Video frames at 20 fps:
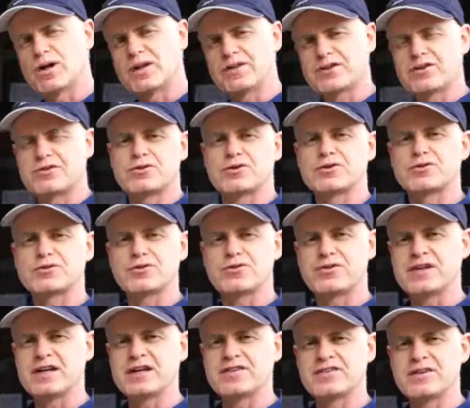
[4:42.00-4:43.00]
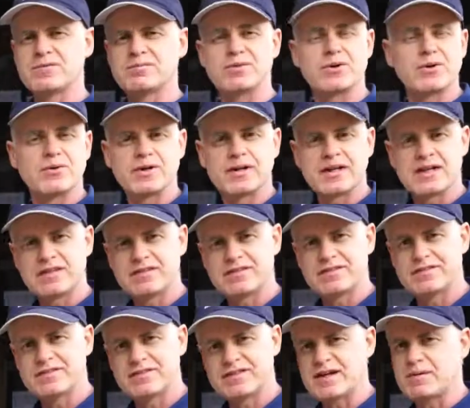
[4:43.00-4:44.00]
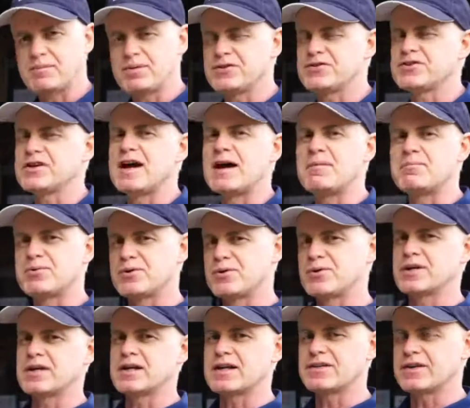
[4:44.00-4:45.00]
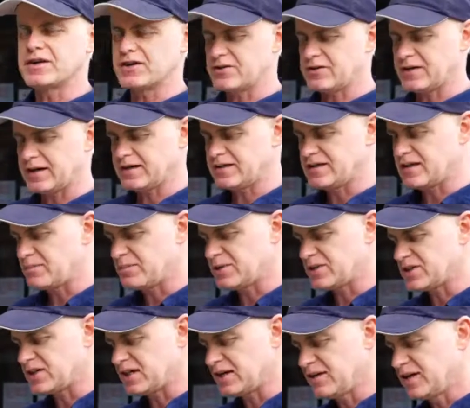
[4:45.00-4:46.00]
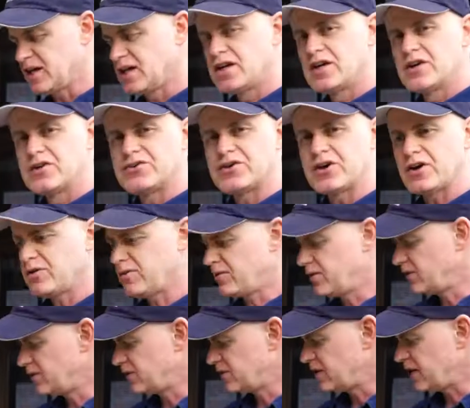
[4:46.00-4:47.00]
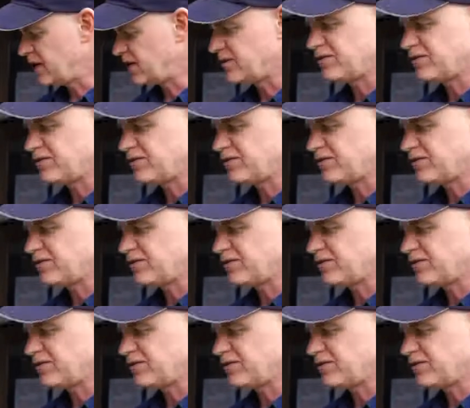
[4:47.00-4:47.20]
of the crucial things in brewing is temperature and brewing it at the correct temperature. So it's